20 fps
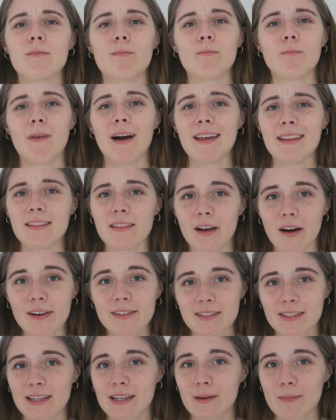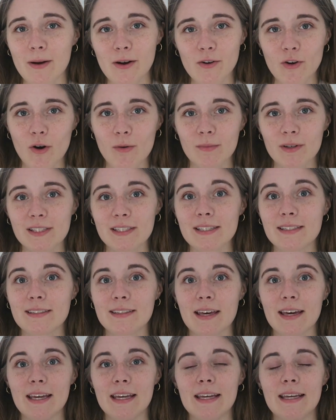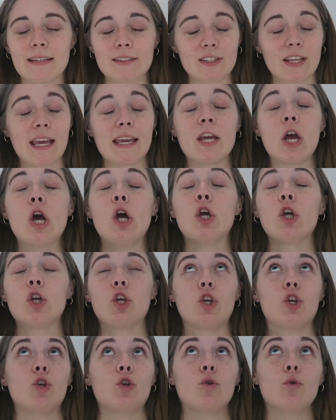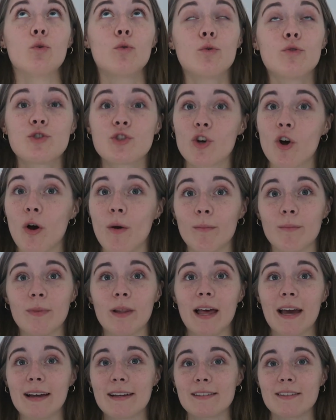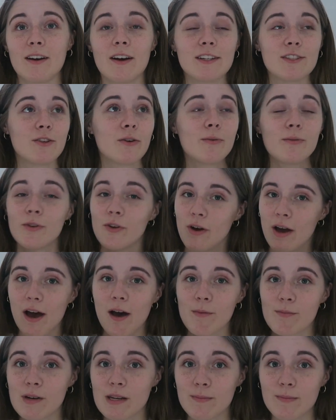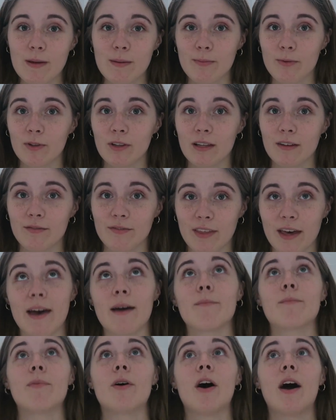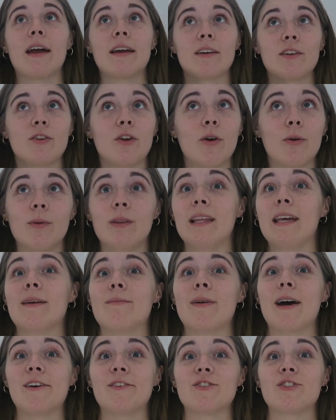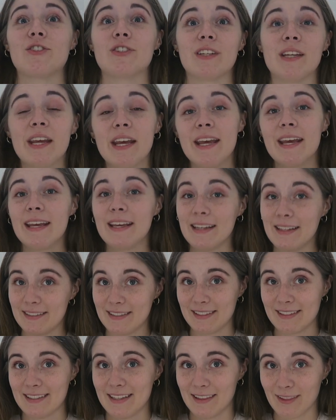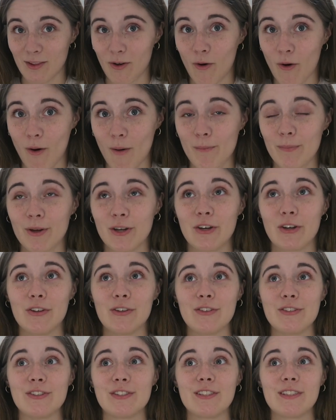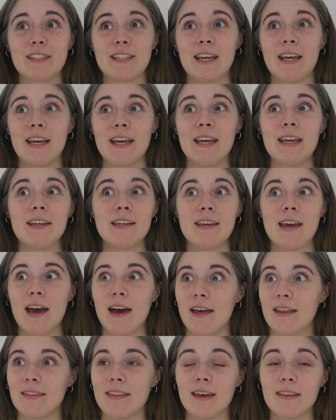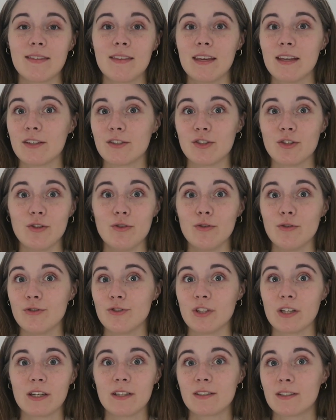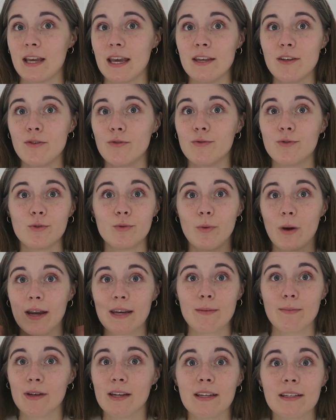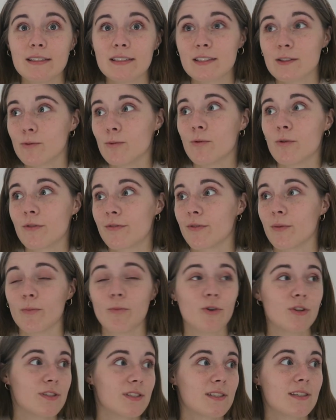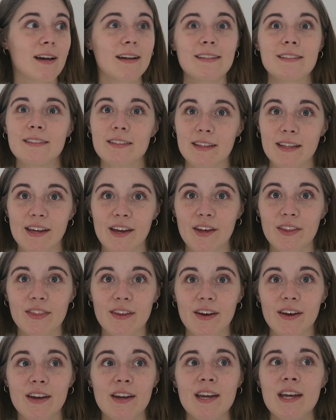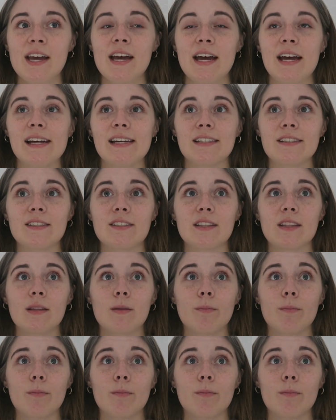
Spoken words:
my last thing about Commons is that it is a huge complex. I don't know how many people live there, but I can only imagine it is a lot, because yeah, that thing is huge. It could take you 20 minutes to walk from one side to the other, and